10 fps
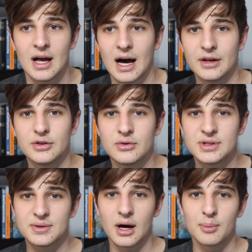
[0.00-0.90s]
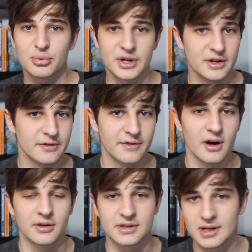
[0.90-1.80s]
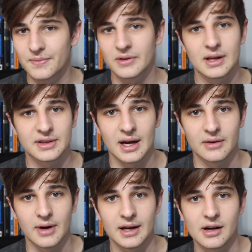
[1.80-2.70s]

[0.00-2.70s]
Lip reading: I'll use a prettier font, something like that, right?